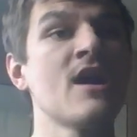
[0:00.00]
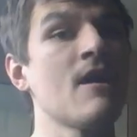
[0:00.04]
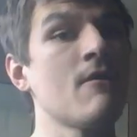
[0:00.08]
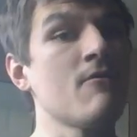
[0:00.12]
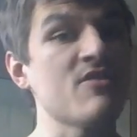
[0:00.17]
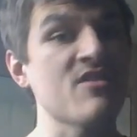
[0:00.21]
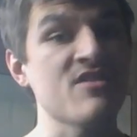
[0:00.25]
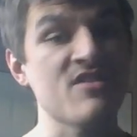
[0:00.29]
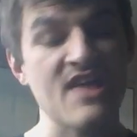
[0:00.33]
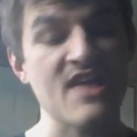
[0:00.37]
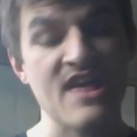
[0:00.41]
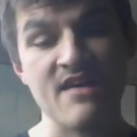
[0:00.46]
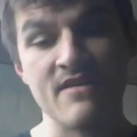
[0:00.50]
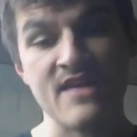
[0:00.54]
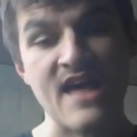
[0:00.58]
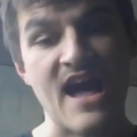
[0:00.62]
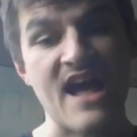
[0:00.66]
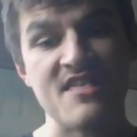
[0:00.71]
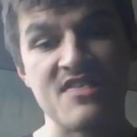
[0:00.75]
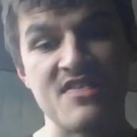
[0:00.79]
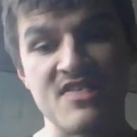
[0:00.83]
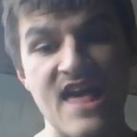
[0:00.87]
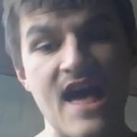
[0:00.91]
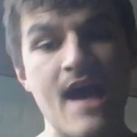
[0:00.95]
It
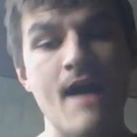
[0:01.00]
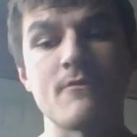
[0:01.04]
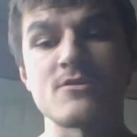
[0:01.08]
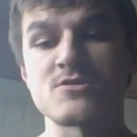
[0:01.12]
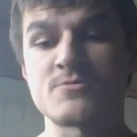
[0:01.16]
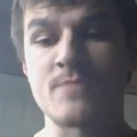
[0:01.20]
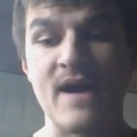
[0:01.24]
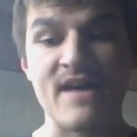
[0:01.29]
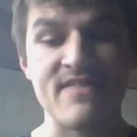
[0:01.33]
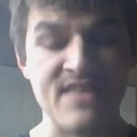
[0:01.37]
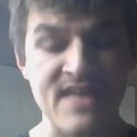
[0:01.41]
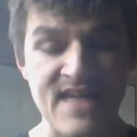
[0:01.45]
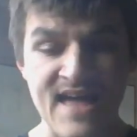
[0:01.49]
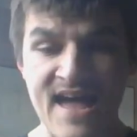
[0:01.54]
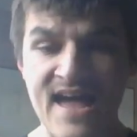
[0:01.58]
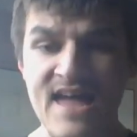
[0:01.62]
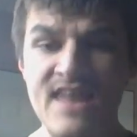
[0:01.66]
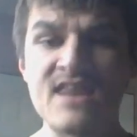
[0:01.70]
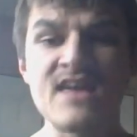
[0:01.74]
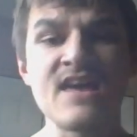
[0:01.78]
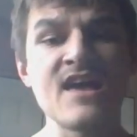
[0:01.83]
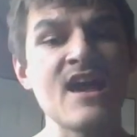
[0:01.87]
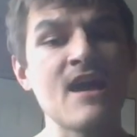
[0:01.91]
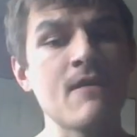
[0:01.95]
got salvaged by the
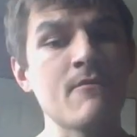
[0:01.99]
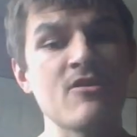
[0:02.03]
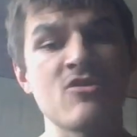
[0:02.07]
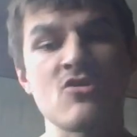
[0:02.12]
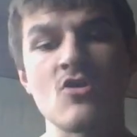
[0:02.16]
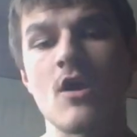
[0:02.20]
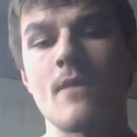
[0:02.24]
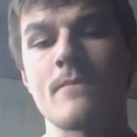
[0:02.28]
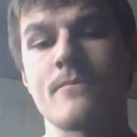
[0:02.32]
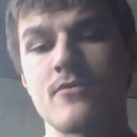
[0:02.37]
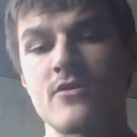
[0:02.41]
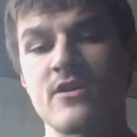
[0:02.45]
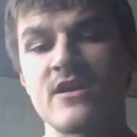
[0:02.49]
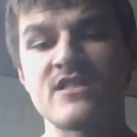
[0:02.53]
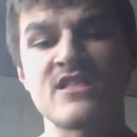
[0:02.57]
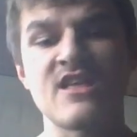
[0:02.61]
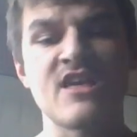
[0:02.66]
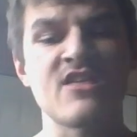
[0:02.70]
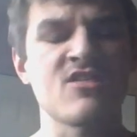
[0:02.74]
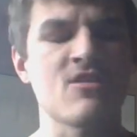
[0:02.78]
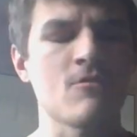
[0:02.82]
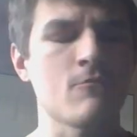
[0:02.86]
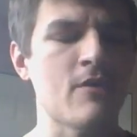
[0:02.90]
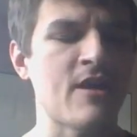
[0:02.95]
end, and we saw a pretty
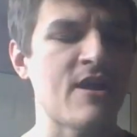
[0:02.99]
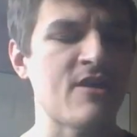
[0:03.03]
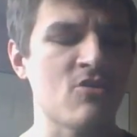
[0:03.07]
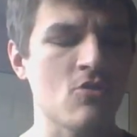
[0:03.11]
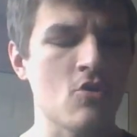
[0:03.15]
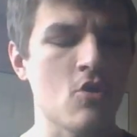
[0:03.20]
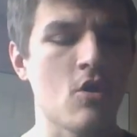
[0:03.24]
decent race